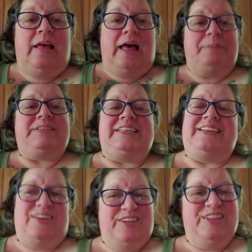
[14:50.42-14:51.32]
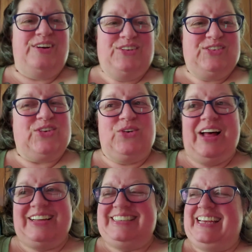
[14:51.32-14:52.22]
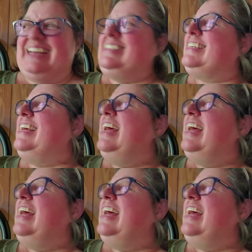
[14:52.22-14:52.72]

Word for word: I'm sitting on the little schoolhouse desk.